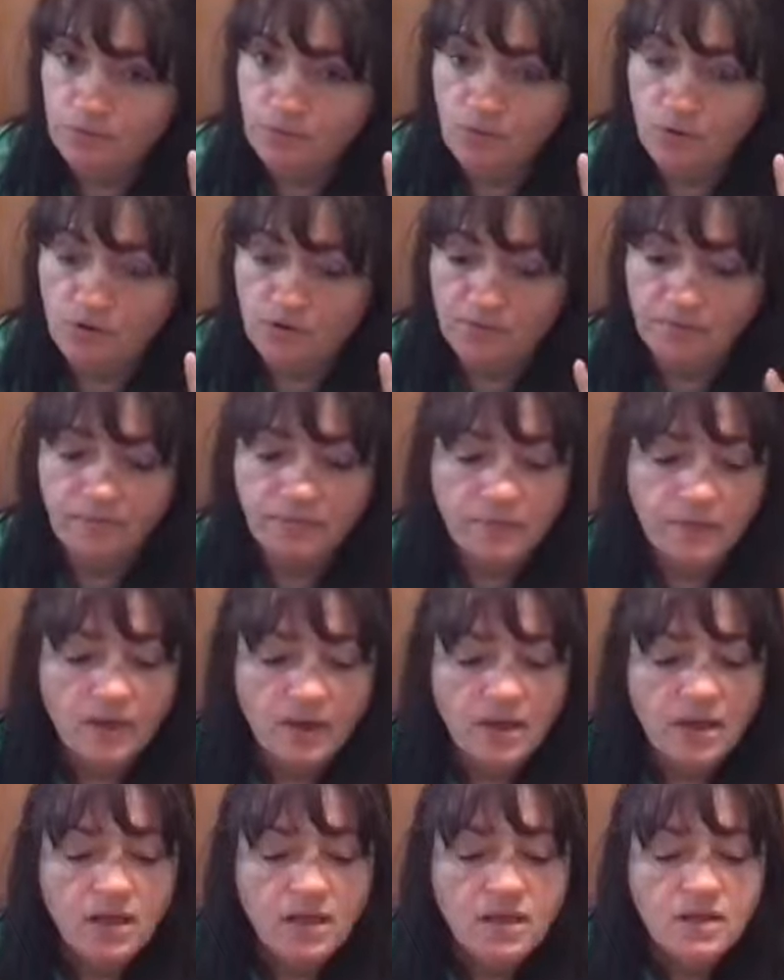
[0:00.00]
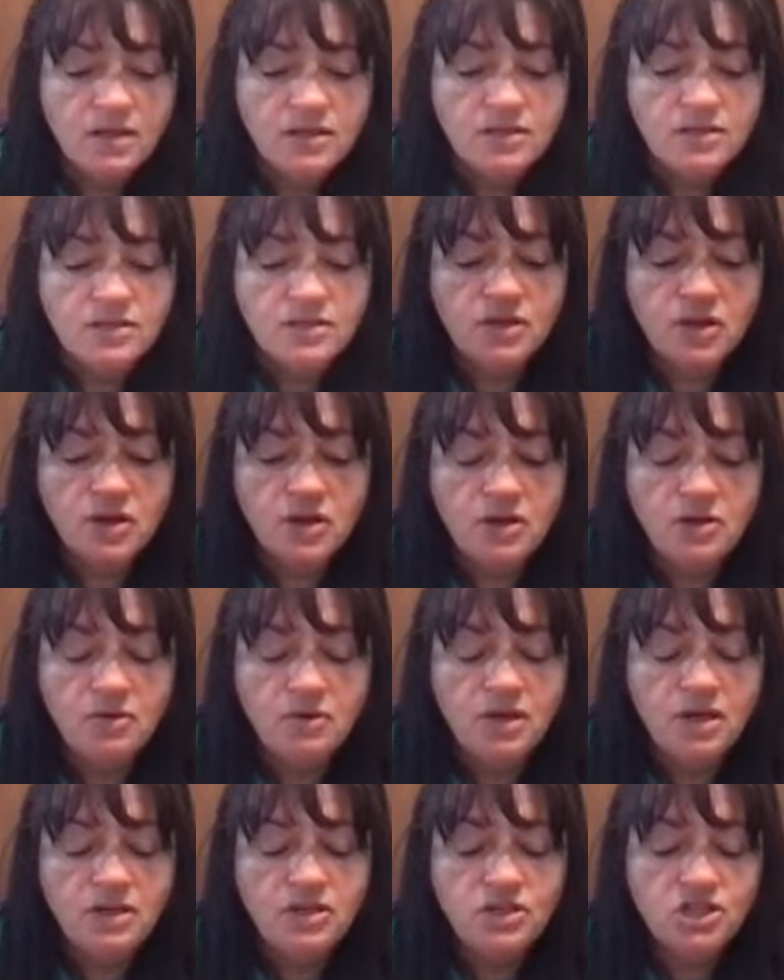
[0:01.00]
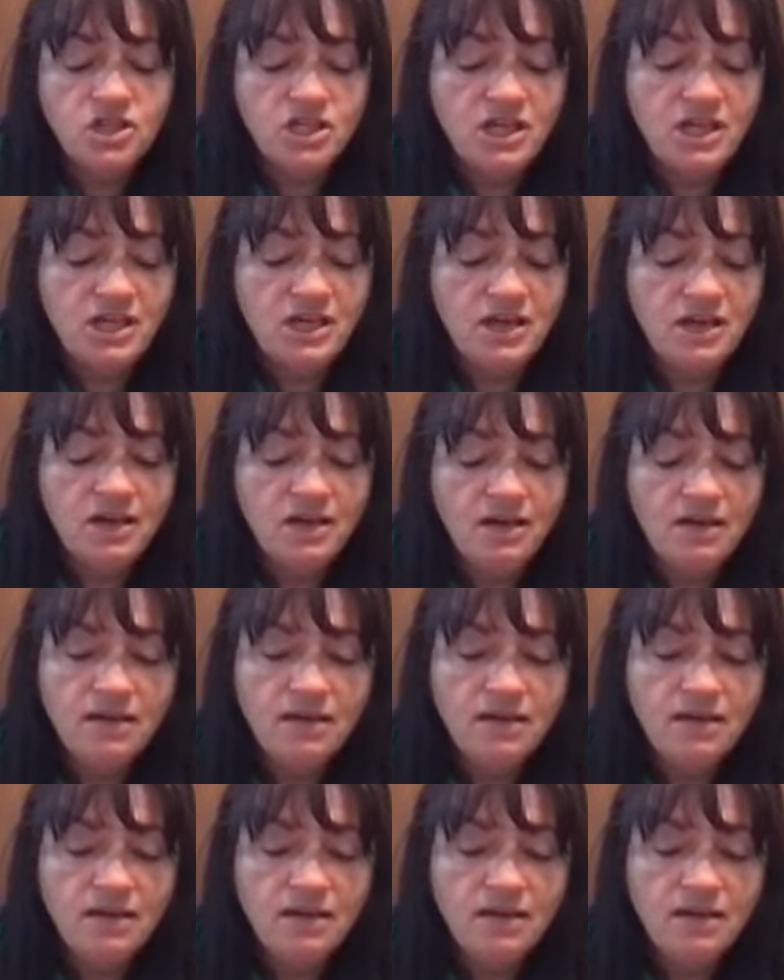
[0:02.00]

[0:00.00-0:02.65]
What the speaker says: more. So a cheetah